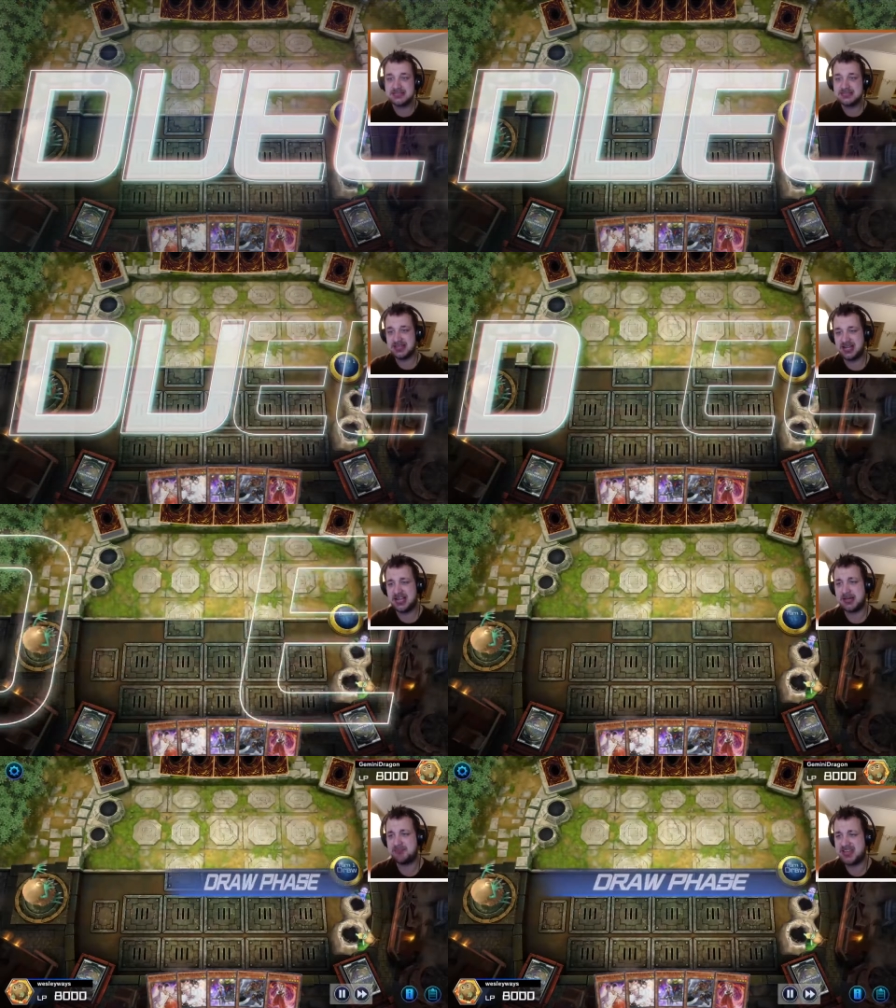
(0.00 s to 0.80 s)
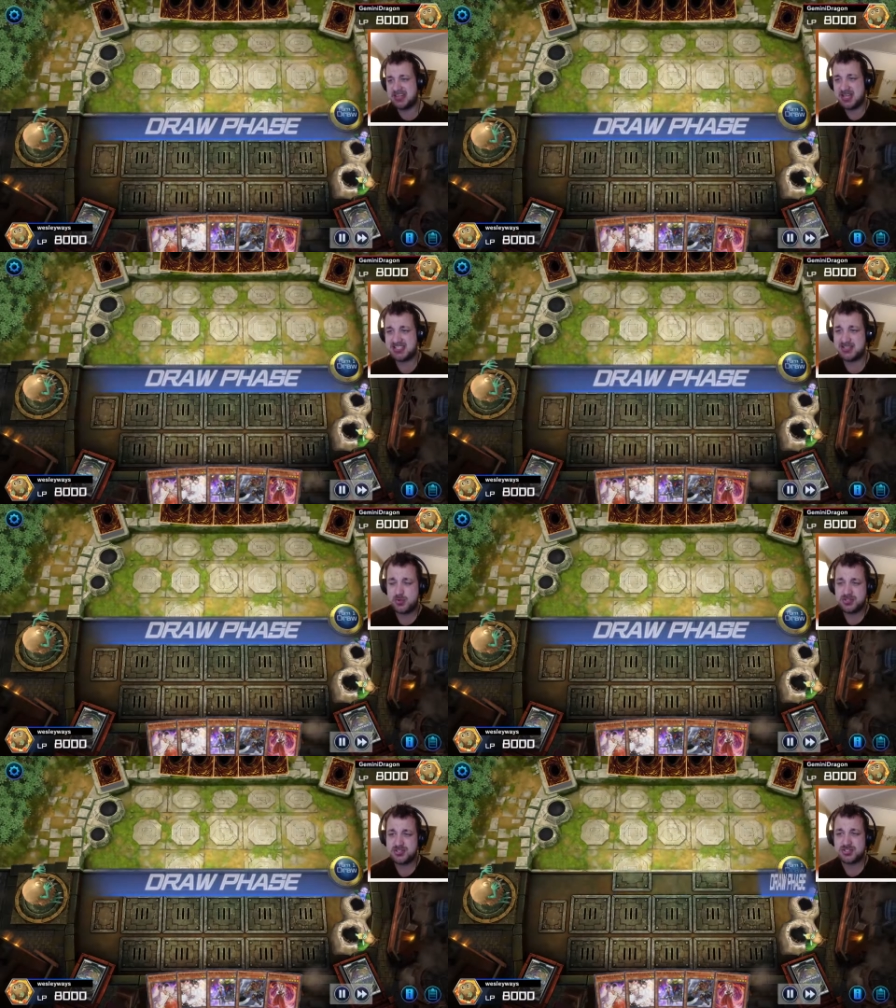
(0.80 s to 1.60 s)
Um, and I actually
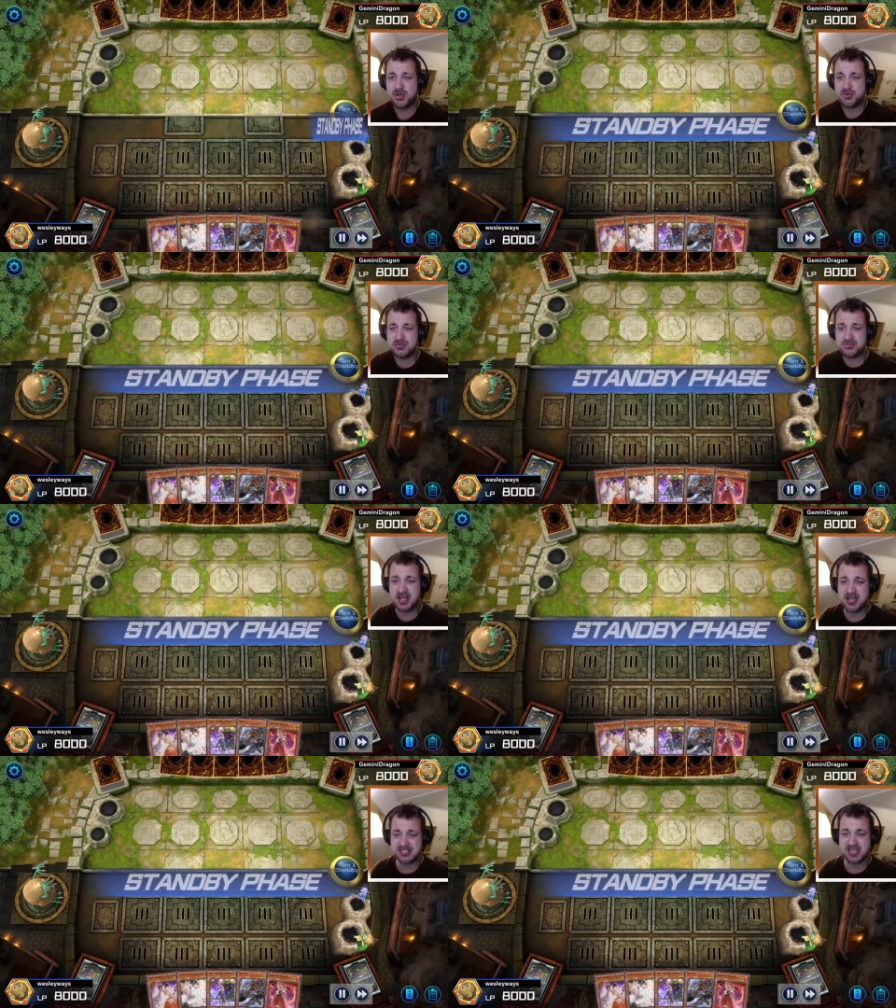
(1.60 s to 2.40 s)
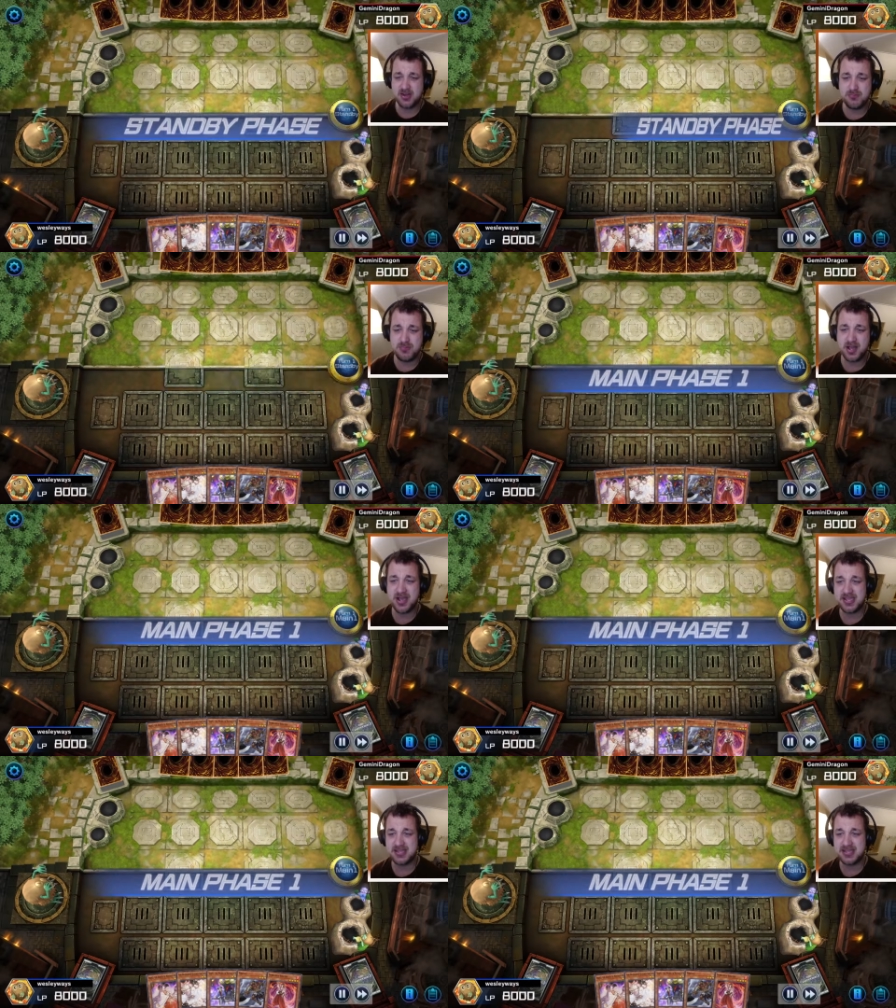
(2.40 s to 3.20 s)
want to show you guys how
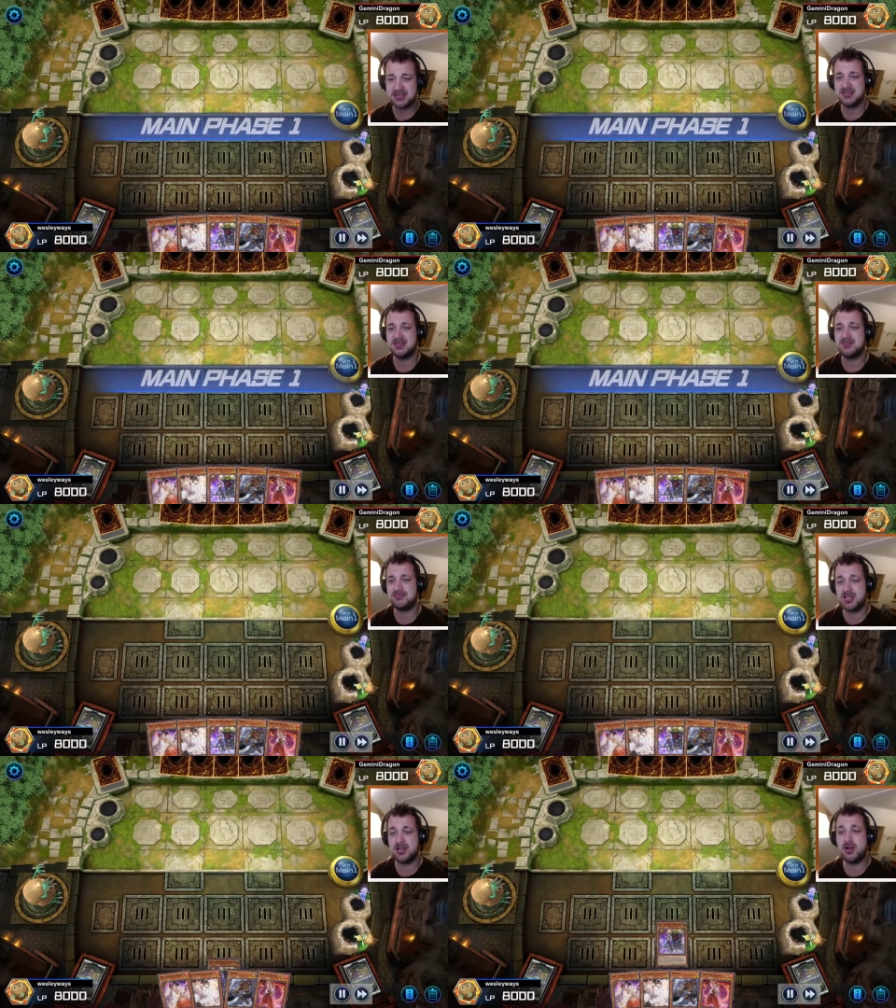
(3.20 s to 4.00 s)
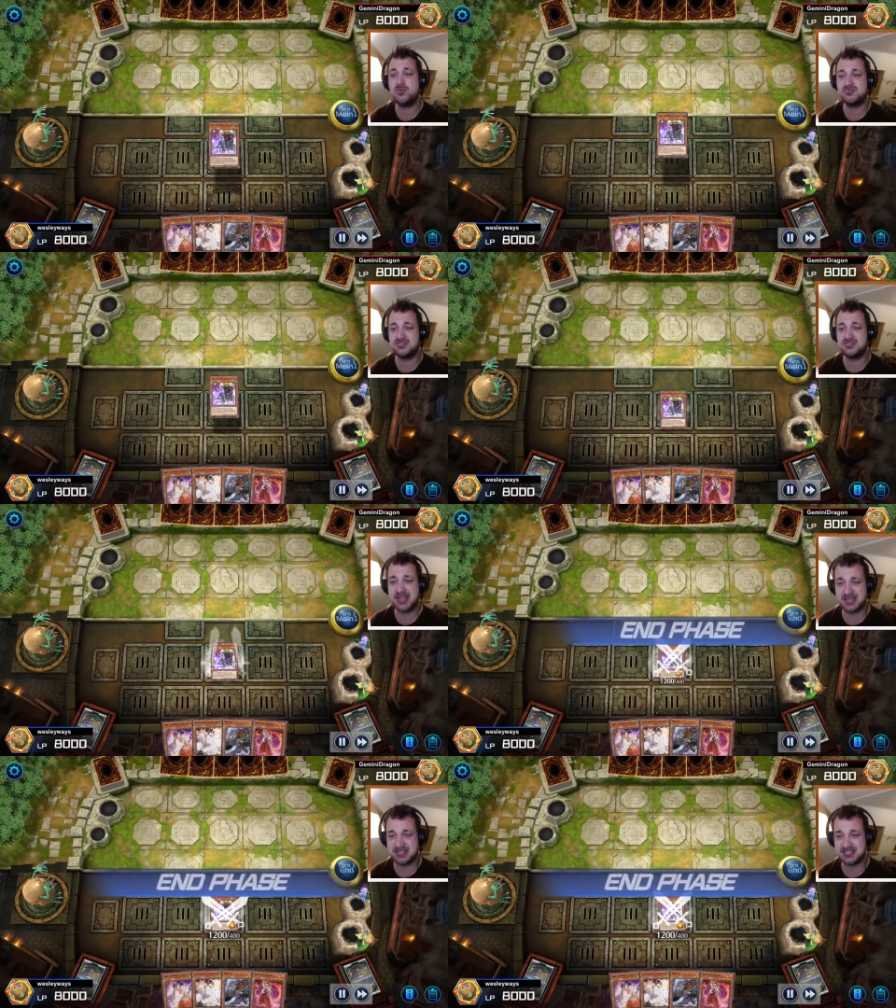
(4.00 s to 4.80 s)
my my own
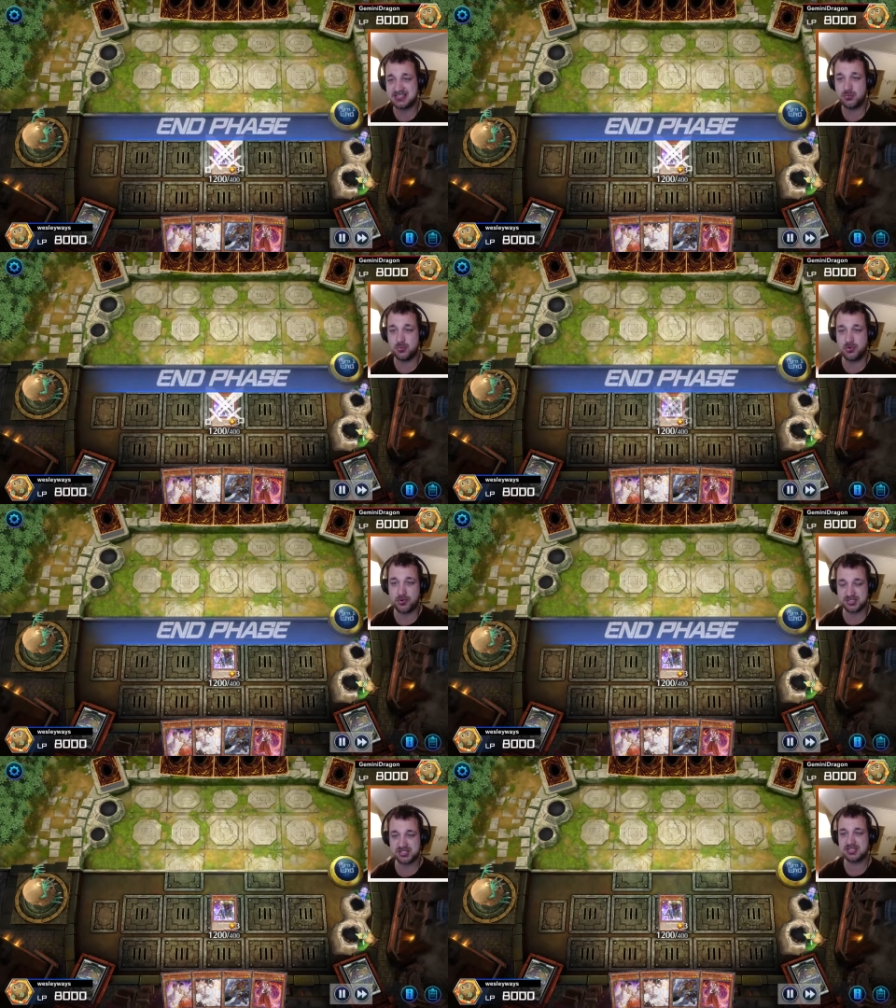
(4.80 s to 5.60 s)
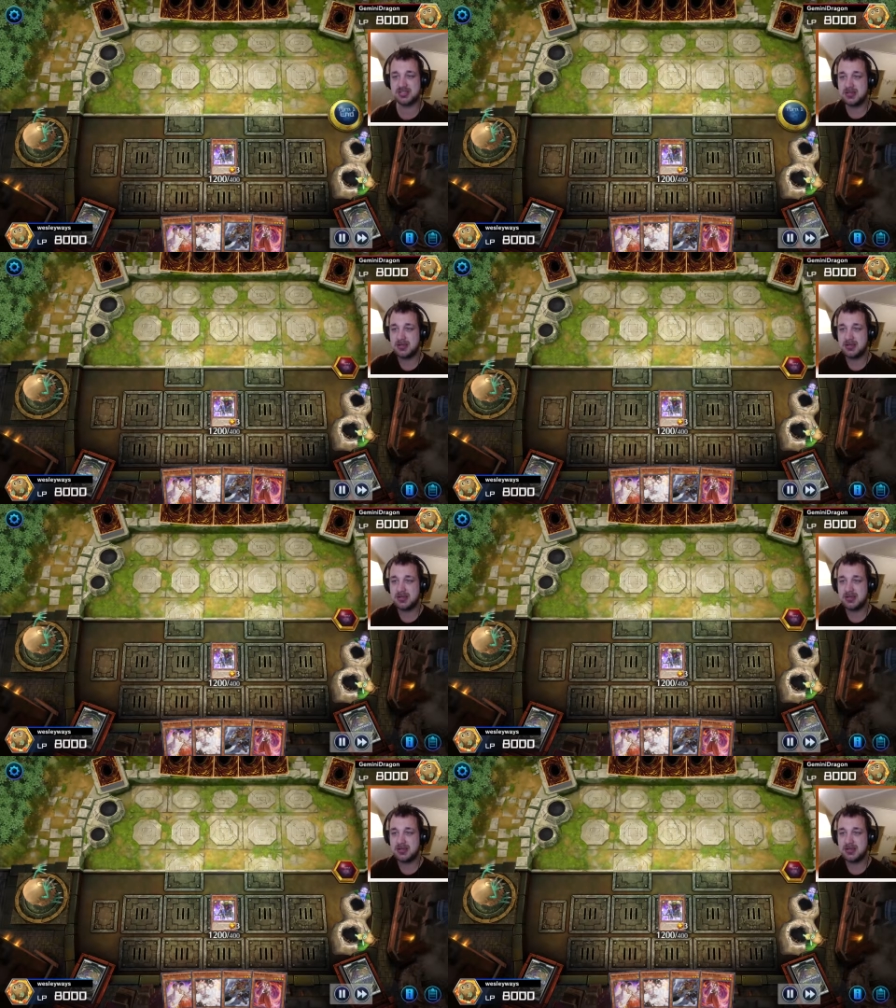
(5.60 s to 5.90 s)
deck actually works.